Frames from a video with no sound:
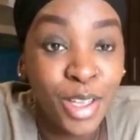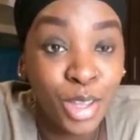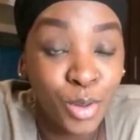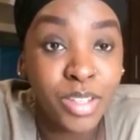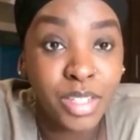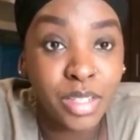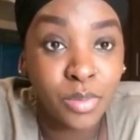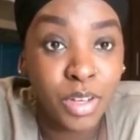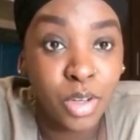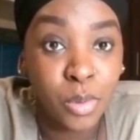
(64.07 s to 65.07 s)
you watch this
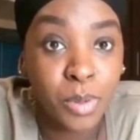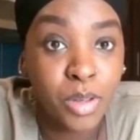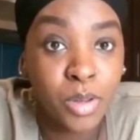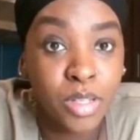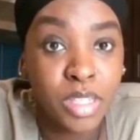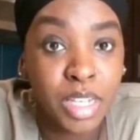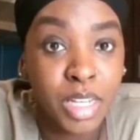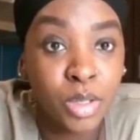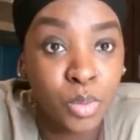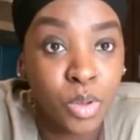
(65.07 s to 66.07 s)
video because
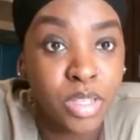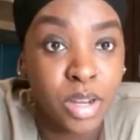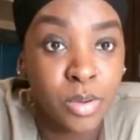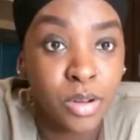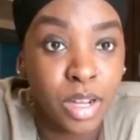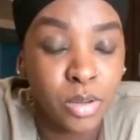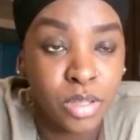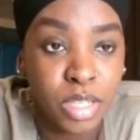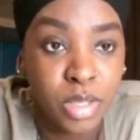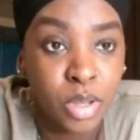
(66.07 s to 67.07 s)
it was a roller
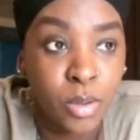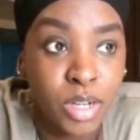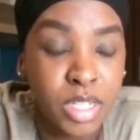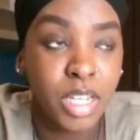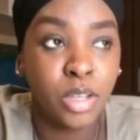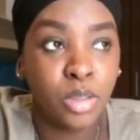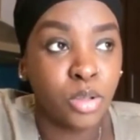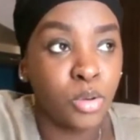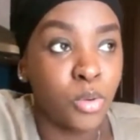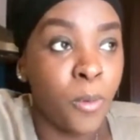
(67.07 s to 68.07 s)
coaster. So I want to take you
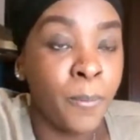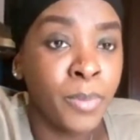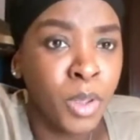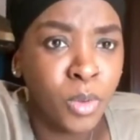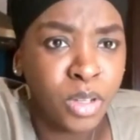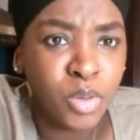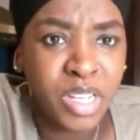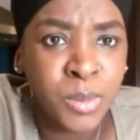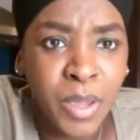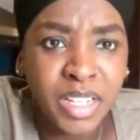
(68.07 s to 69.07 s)
through what to
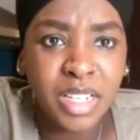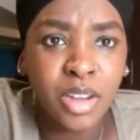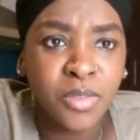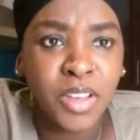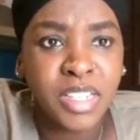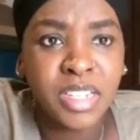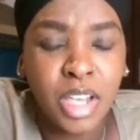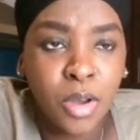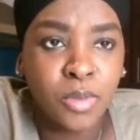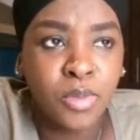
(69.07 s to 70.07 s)
expect in your first
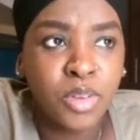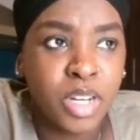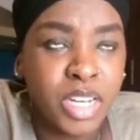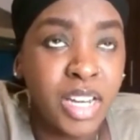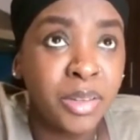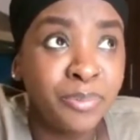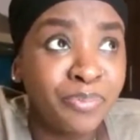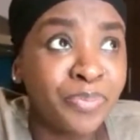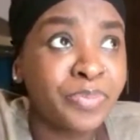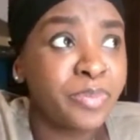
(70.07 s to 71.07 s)
year of trading.
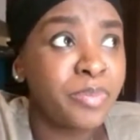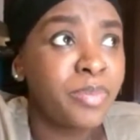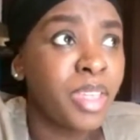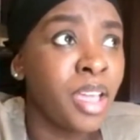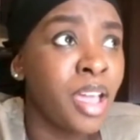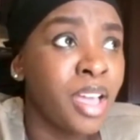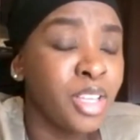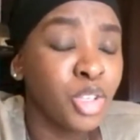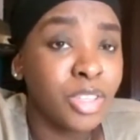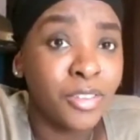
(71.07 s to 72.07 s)

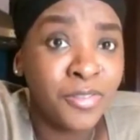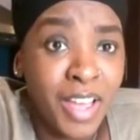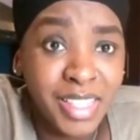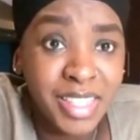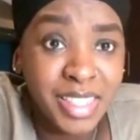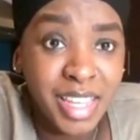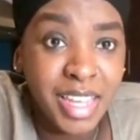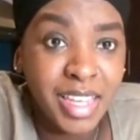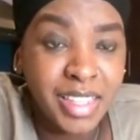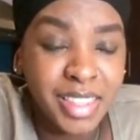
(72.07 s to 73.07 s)
So the first
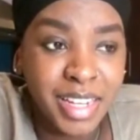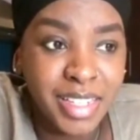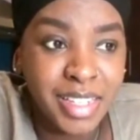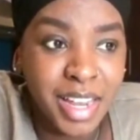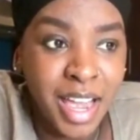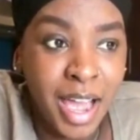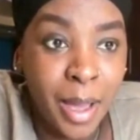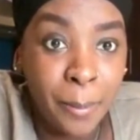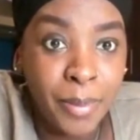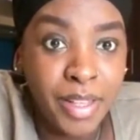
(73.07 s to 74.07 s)
thing that
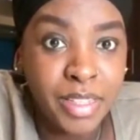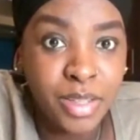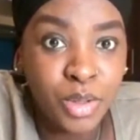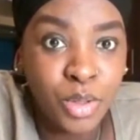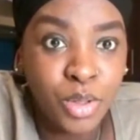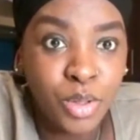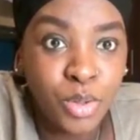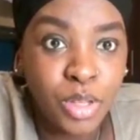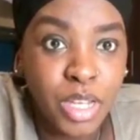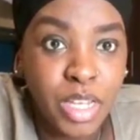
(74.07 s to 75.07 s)
happens to
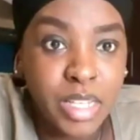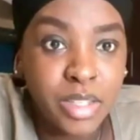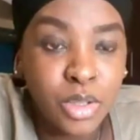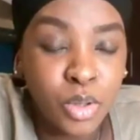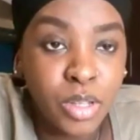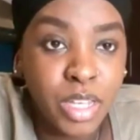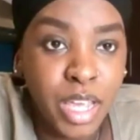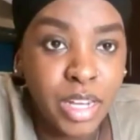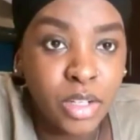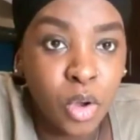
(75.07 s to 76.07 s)
you is you
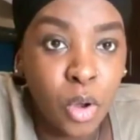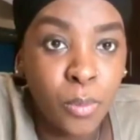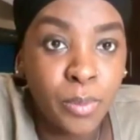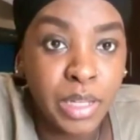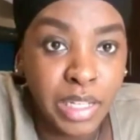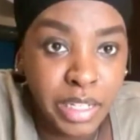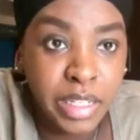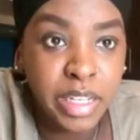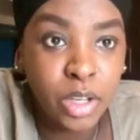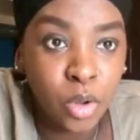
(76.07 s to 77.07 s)
get
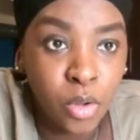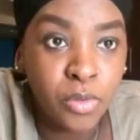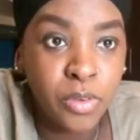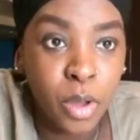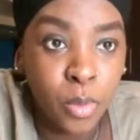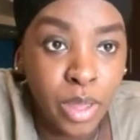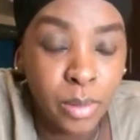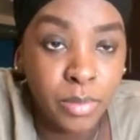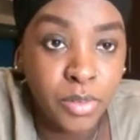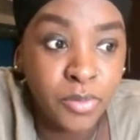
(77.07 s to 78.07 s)
completely
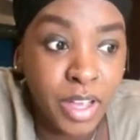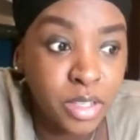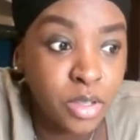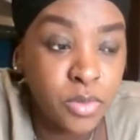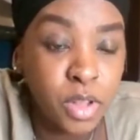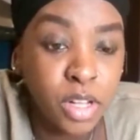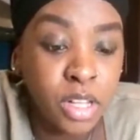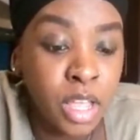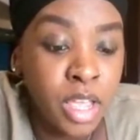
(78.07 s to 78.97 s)
overwhelmed. First of all,